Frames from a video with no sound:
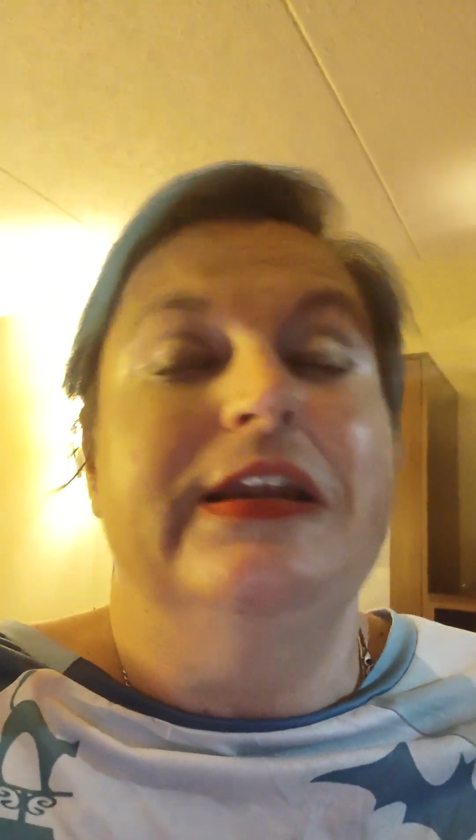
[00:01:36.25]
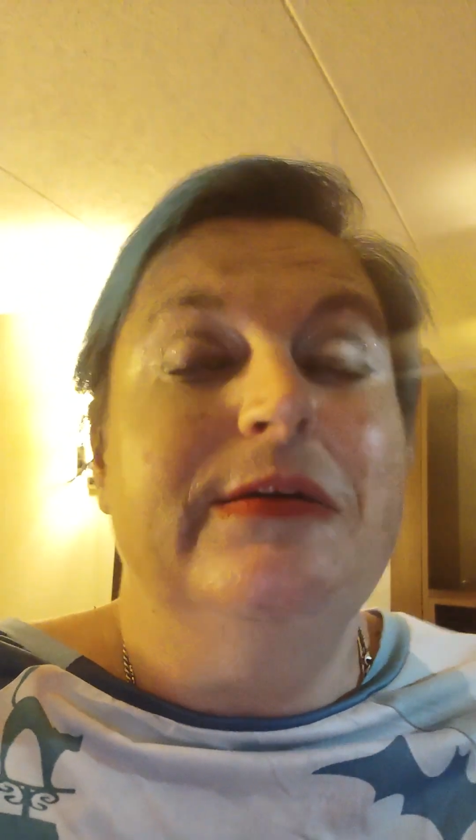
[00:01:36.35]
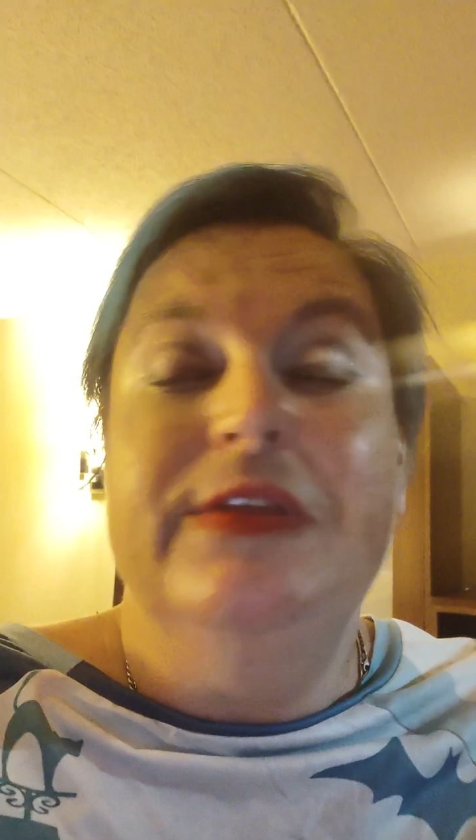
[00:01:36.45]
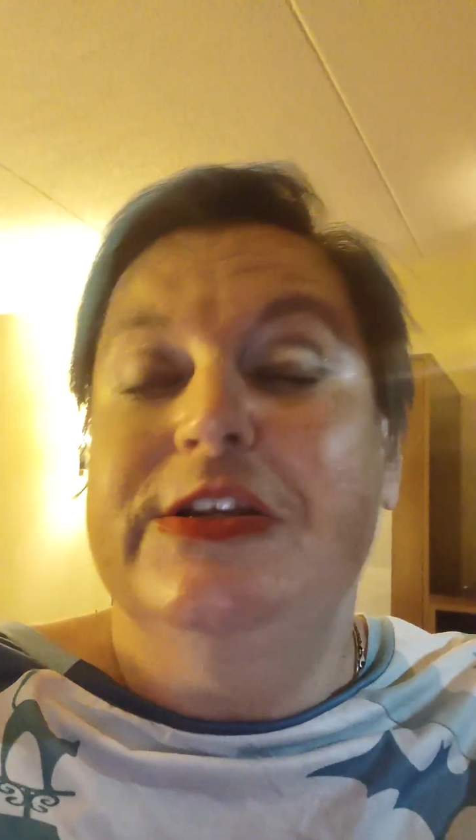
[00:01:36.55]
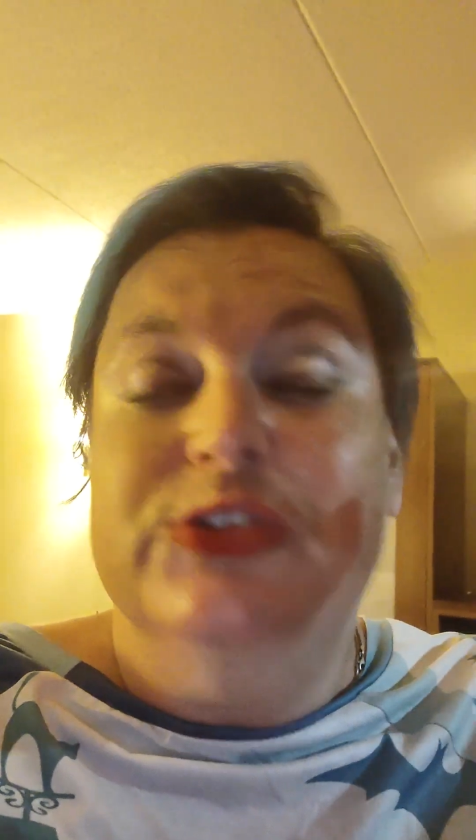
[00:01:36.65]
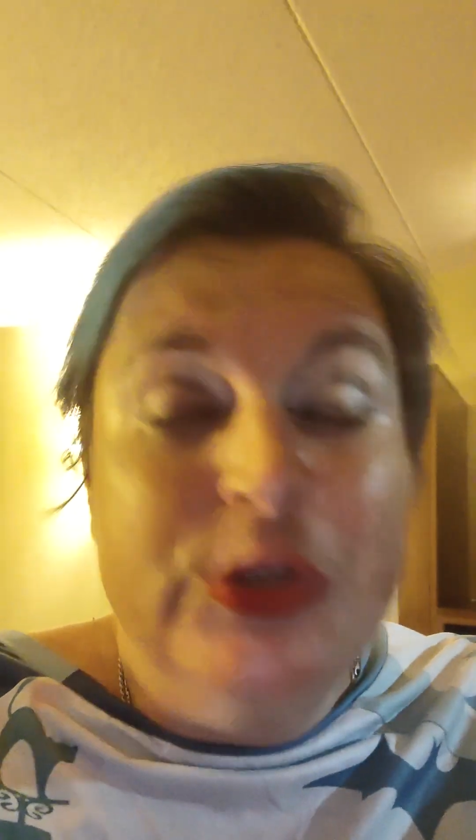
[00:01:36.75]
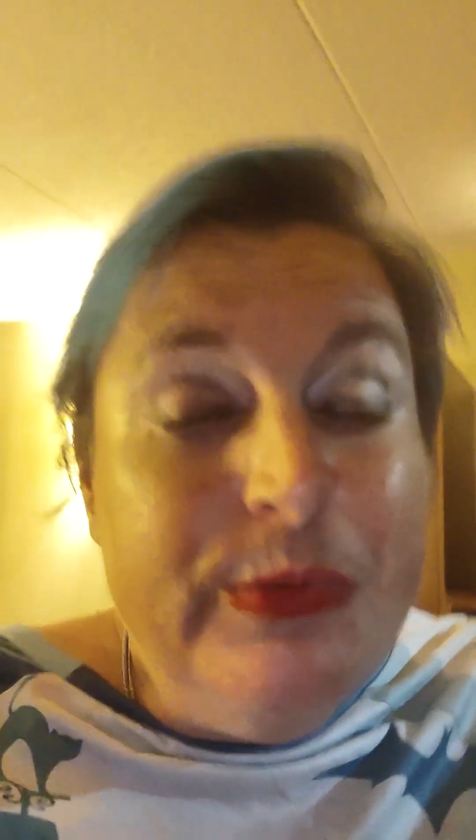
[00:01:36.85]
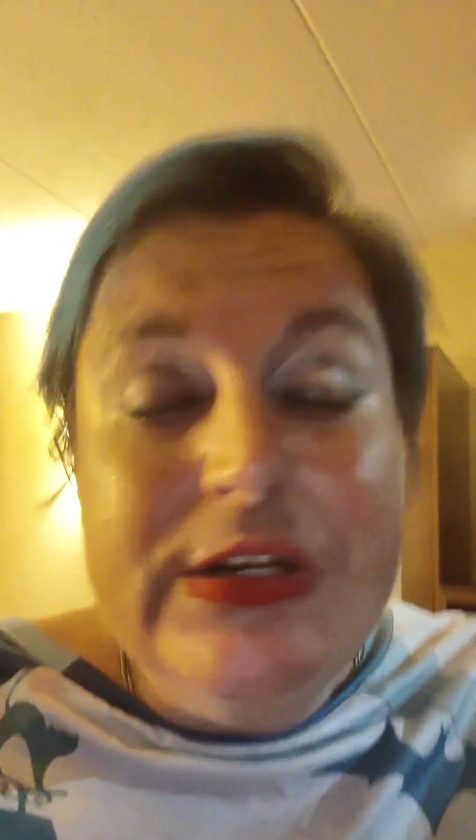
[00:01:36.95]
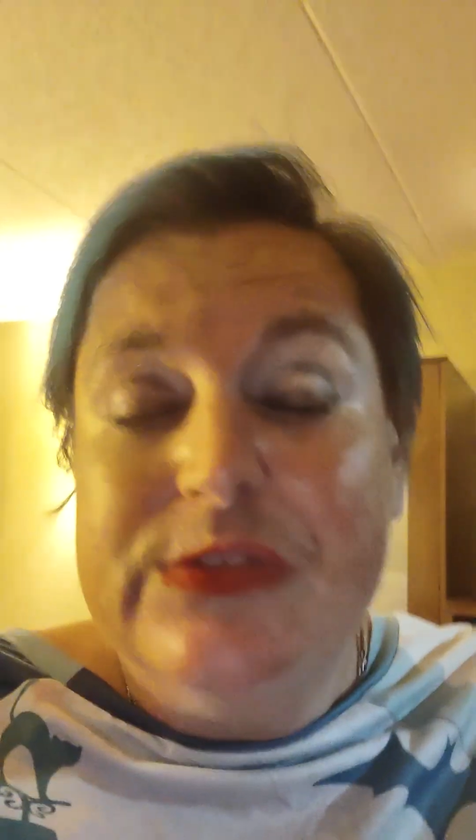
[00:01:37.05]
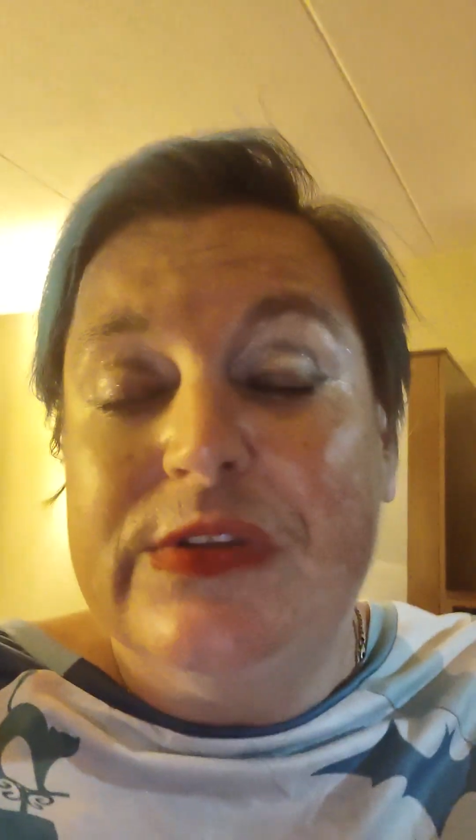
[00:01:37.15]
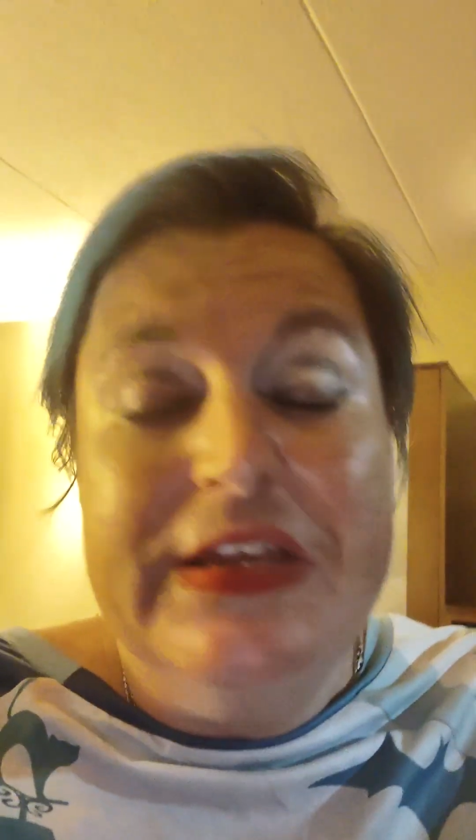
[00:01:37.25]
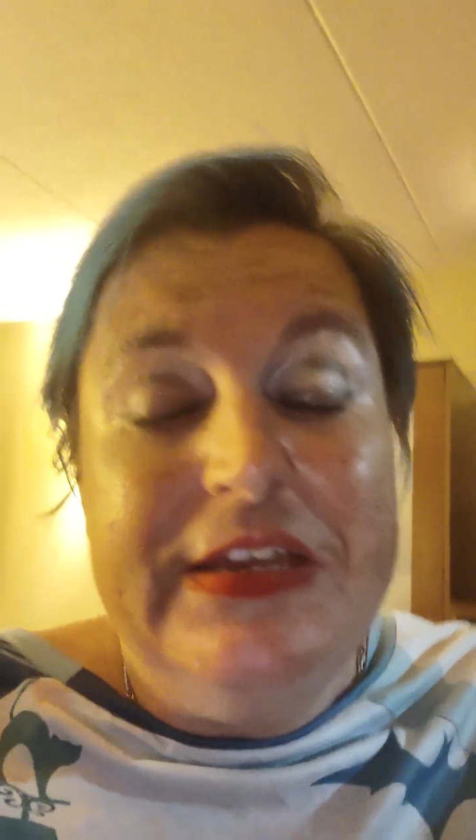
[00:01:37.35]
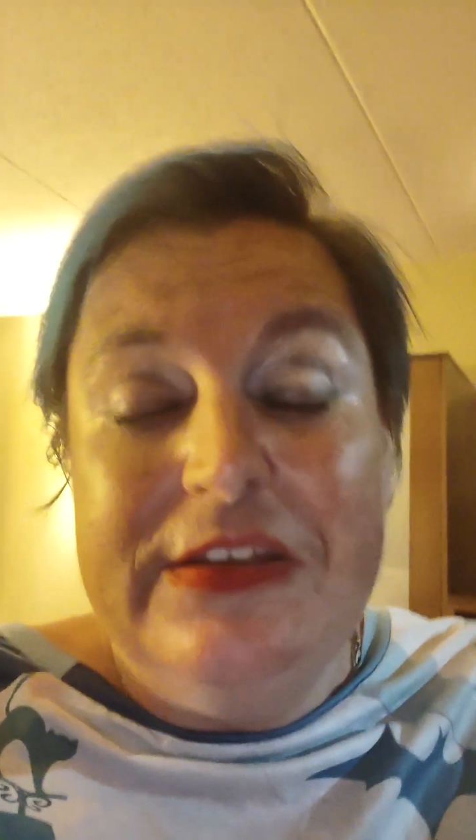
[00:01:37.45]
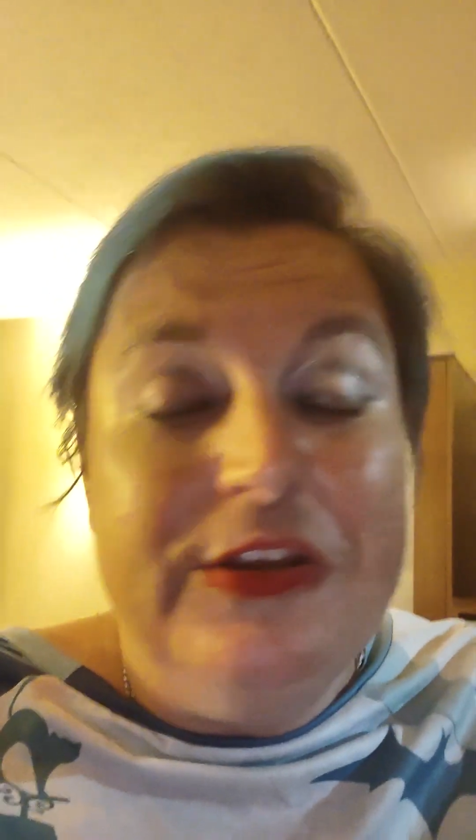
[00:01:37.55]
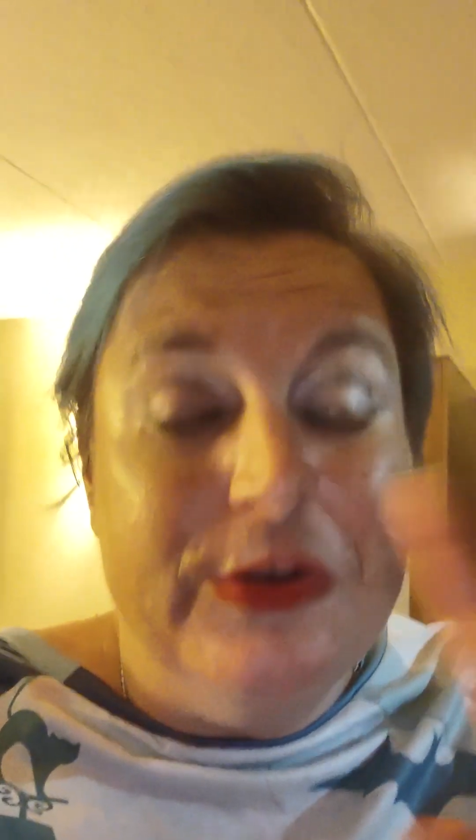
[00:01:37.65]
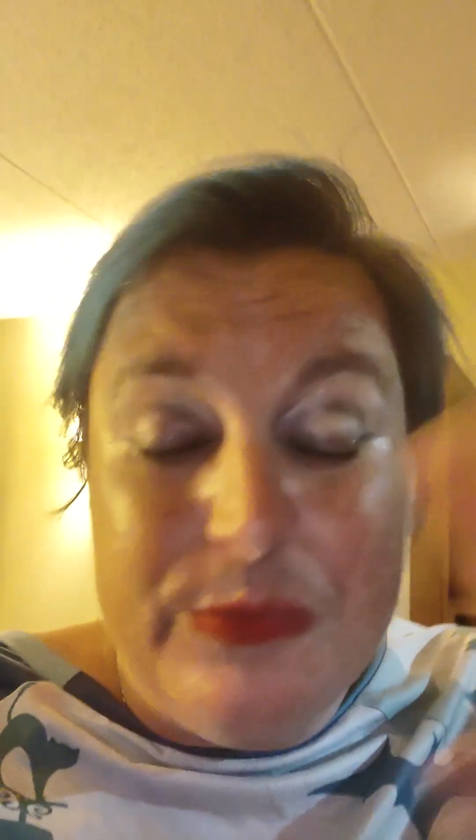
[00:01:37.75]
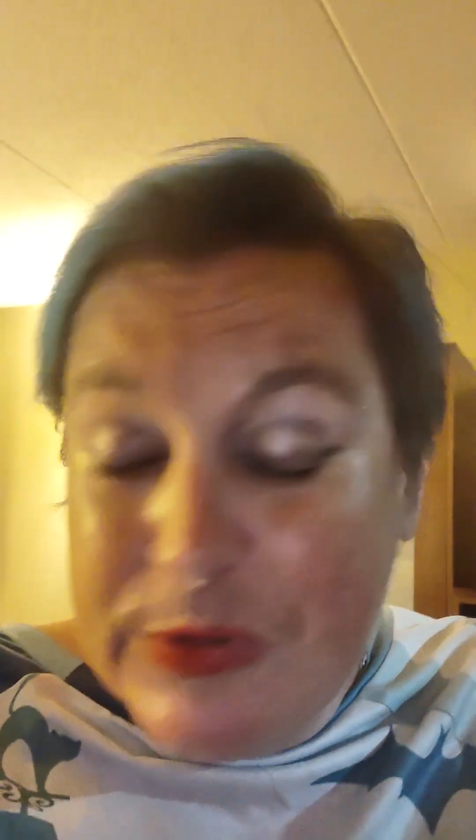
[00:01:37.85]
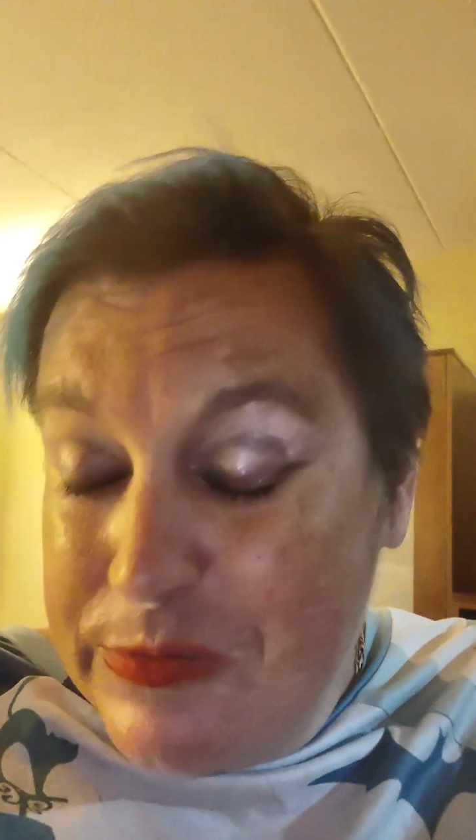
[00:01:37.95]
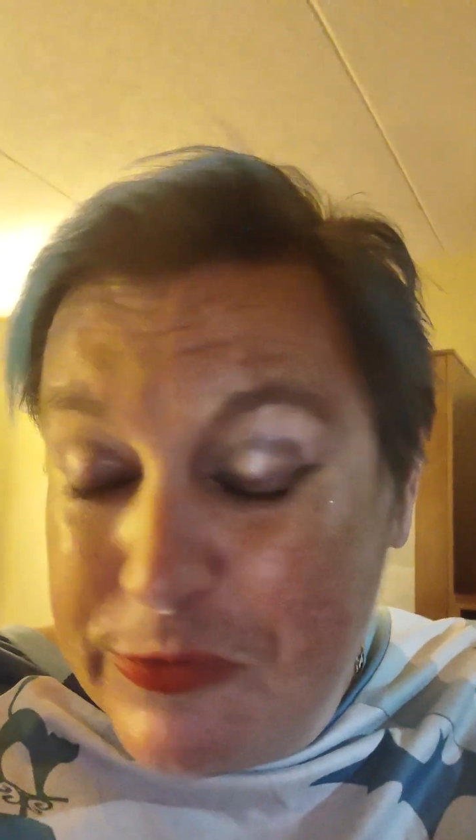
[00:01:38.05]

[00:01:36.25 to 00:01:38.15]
and I'm like two minutes late, you know,